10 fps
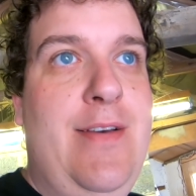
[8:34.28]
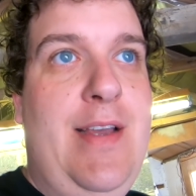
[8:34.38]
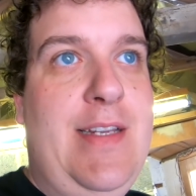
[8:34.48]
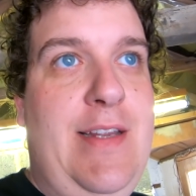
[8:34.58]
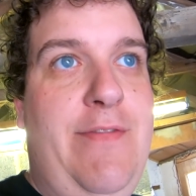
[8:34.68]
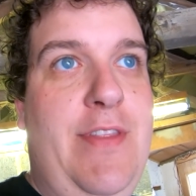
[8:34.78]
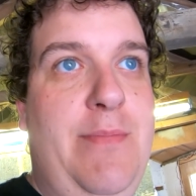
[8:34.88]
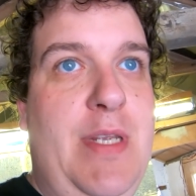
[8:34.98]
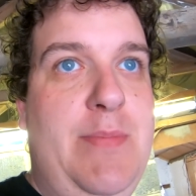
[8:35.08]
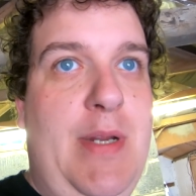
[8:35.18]
except for the
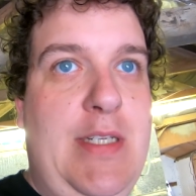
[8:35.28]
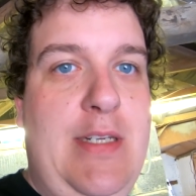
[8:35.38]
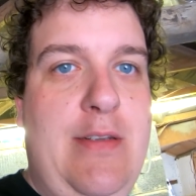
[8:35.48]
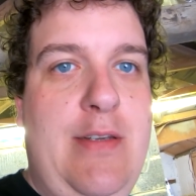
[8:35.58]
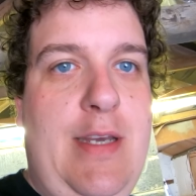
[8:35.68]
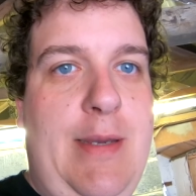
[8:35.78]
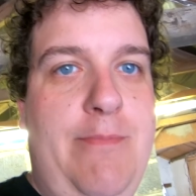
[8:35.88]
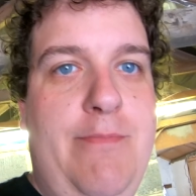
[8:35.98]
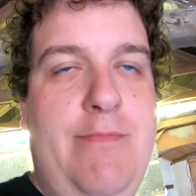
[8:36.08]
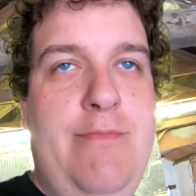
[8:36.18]
mismatching
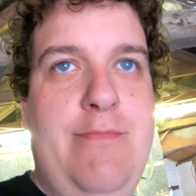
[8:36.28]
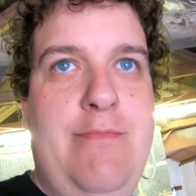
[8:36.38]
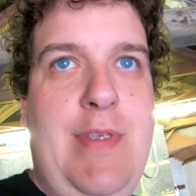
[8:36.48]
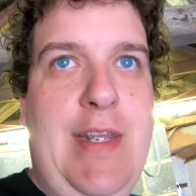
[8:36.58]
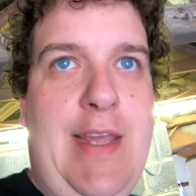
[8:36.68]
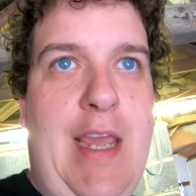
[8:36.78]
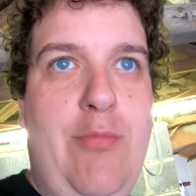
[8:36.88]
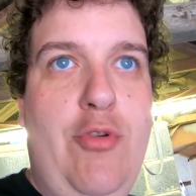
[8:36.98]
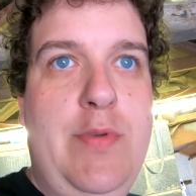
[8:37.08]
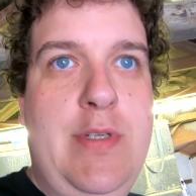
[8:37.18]
indicator
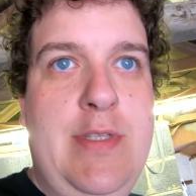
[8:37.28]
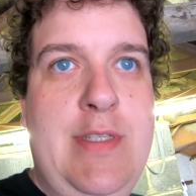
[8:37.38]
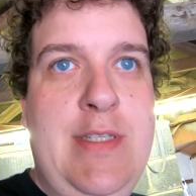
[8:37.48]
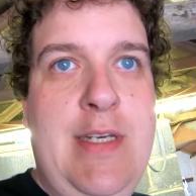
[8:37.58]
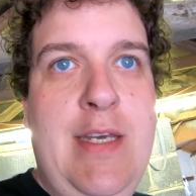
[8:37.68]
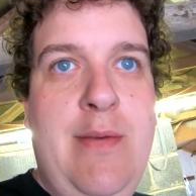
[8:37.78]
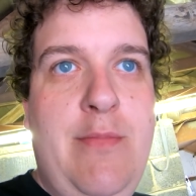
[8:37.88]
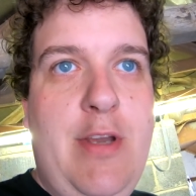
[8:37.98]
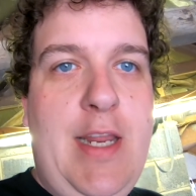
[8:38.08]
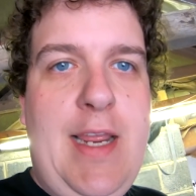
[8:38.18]
bulbs.
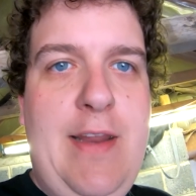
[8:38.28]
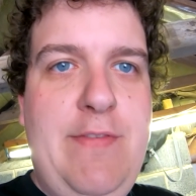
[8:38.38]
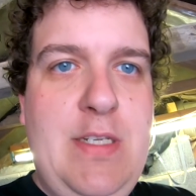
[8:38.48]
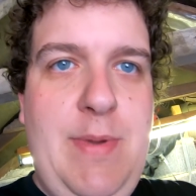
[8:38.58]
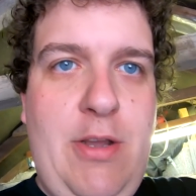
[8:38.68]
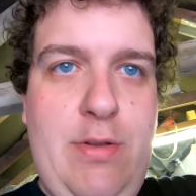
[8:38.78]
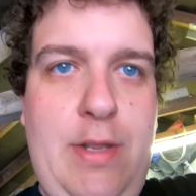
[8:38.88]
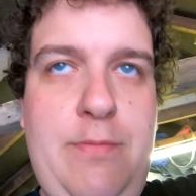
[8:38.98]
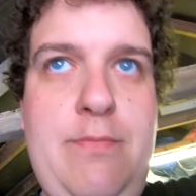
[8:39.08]
I'm going to get it fitted back on now.